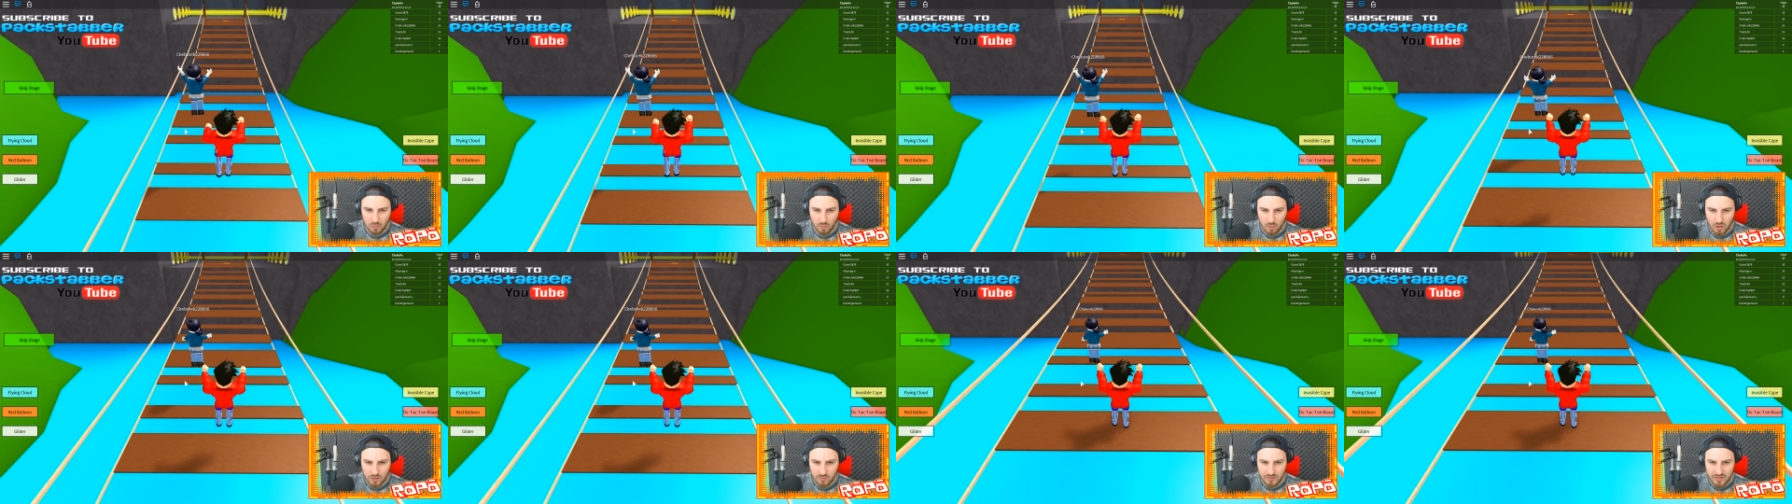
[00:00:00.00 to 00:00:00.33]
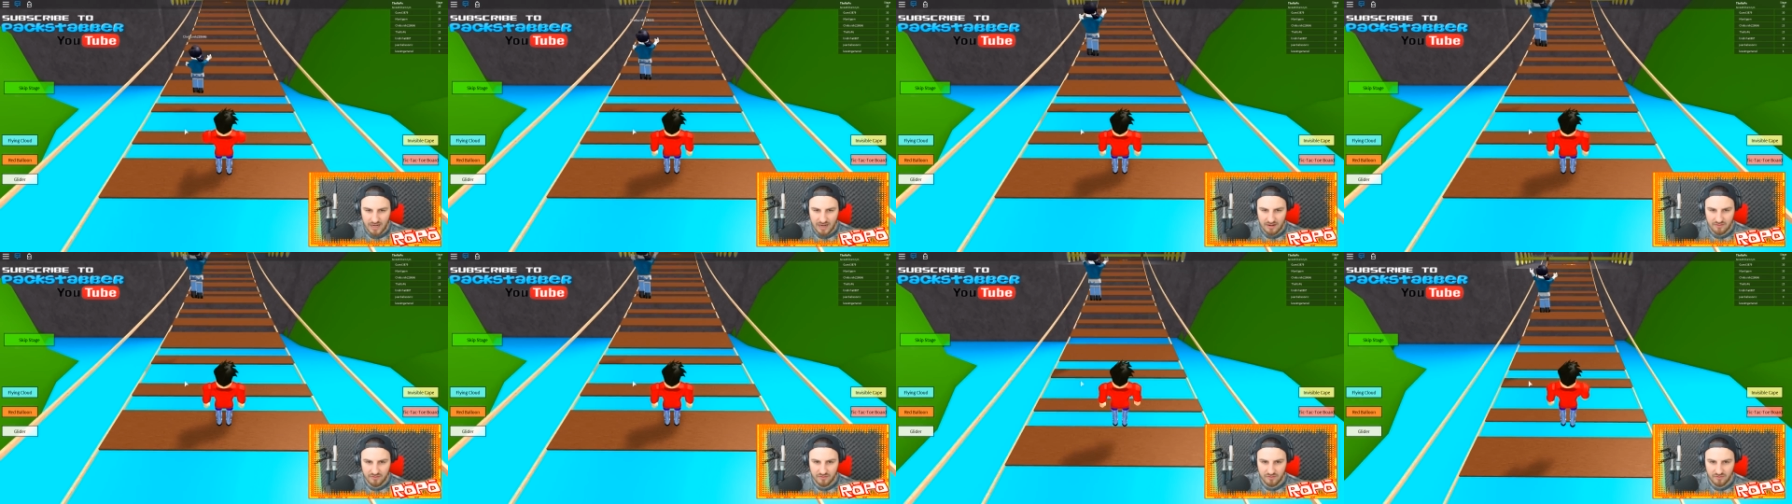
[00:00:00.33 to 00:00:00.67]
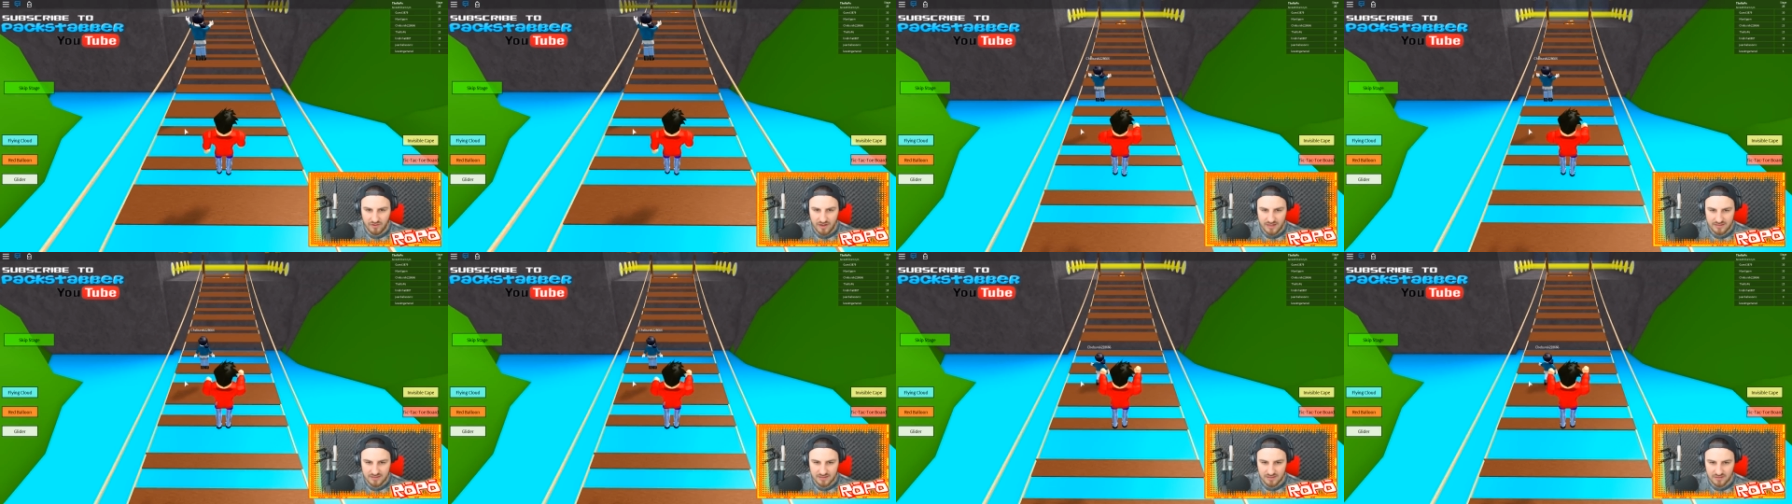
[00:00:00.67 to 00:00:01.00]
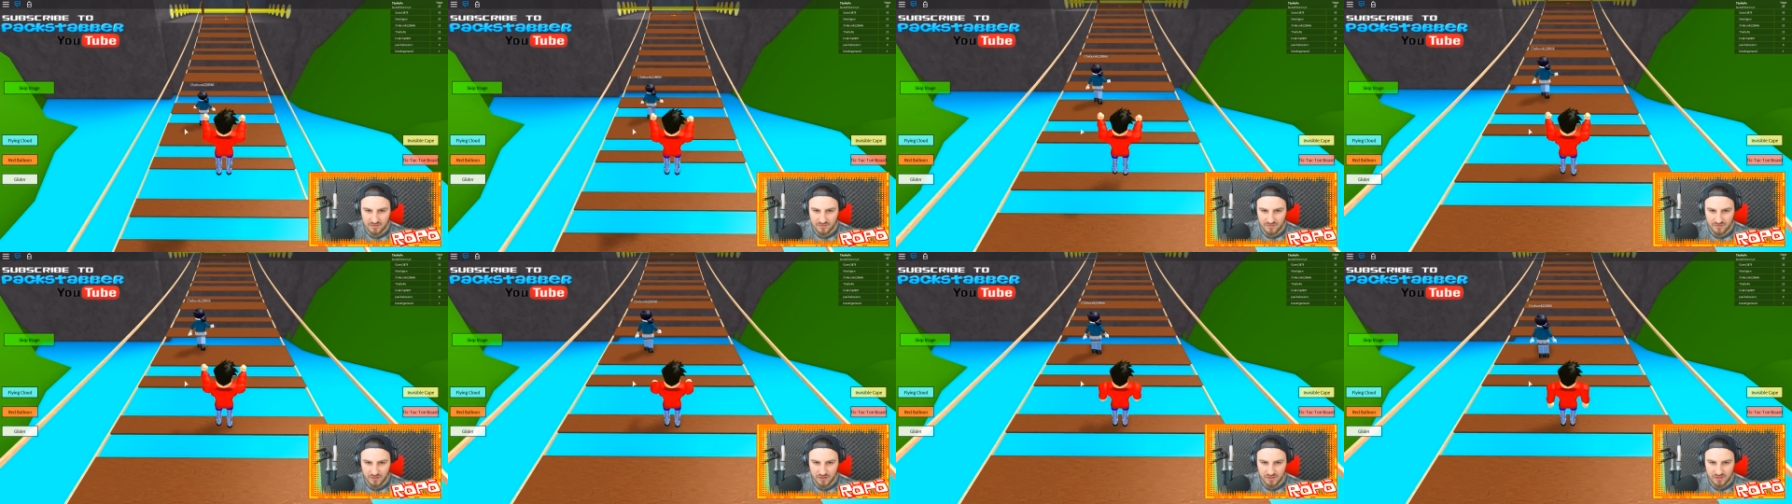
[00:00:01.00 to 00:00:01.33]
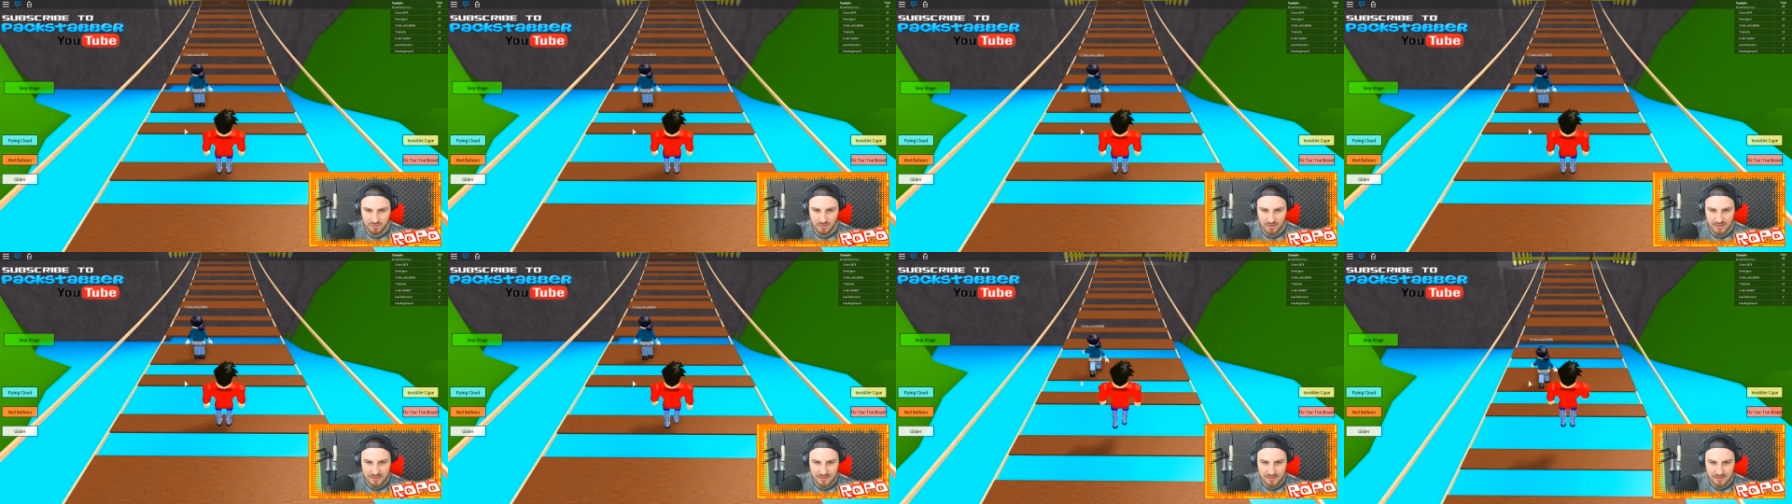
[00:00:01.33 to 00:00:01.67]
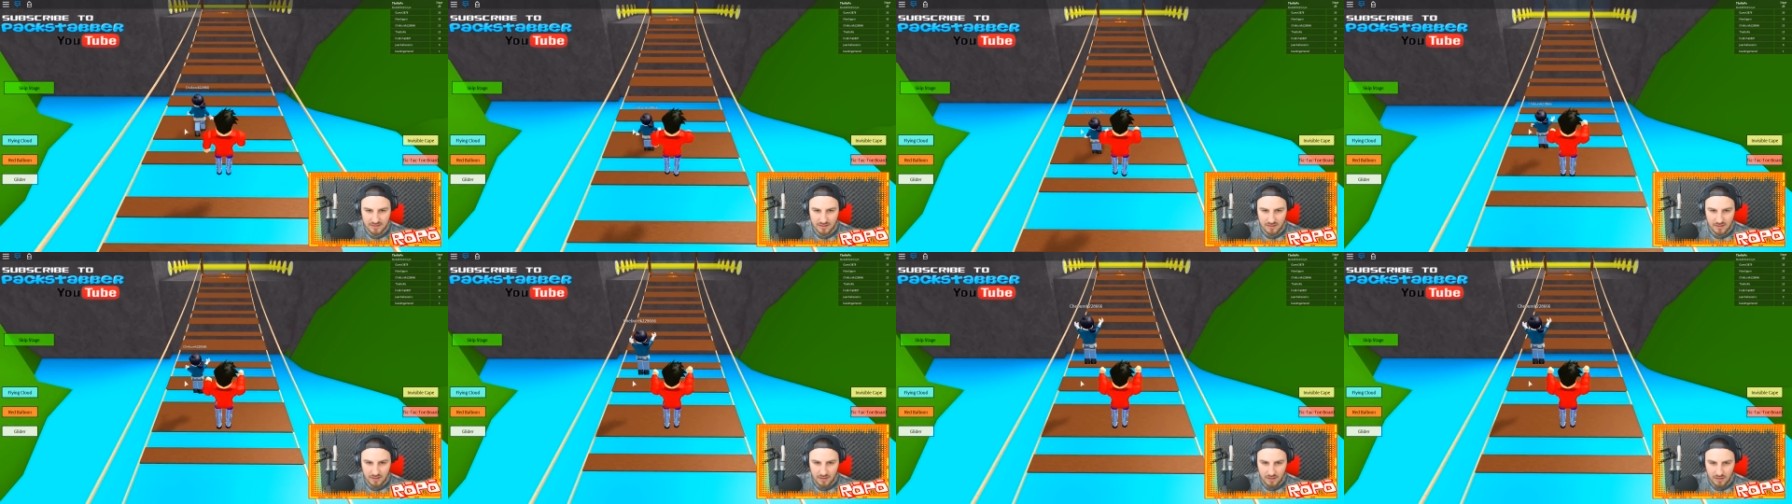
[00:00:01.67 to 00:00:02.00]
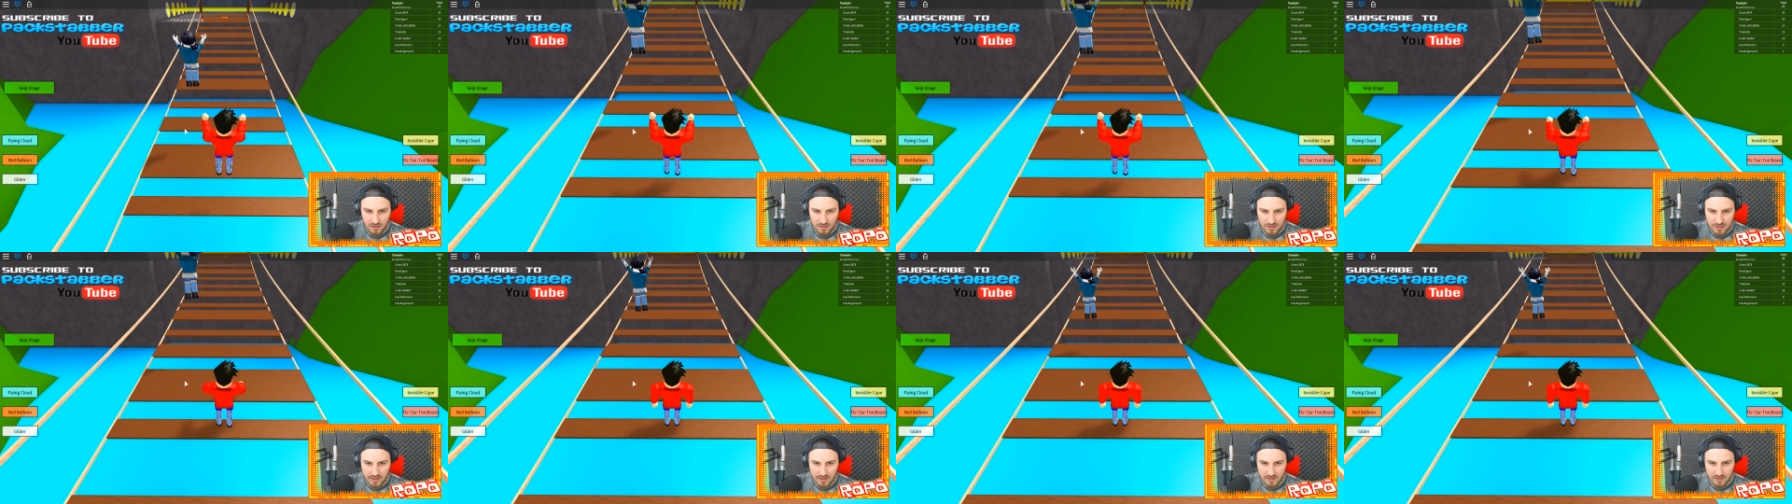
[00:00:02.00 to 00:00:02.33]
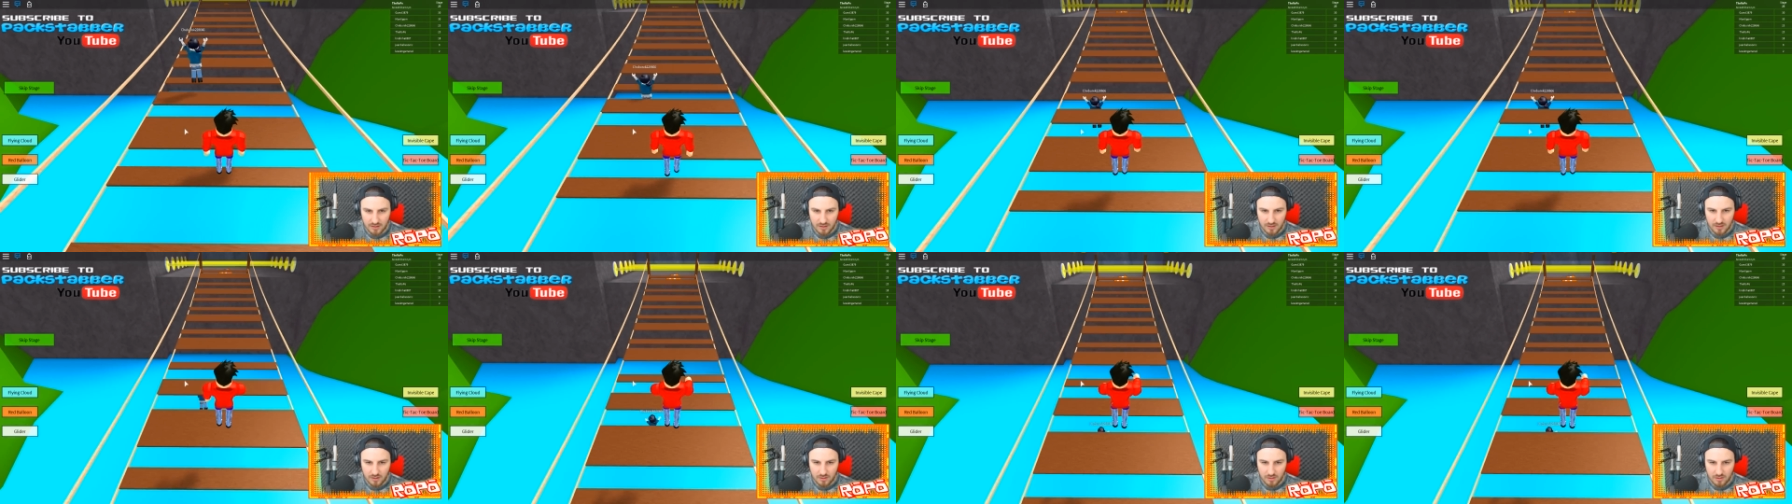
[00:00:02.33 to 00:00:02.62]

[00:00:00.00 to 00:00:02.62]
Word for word: Were we ever friends in the first place? Okay.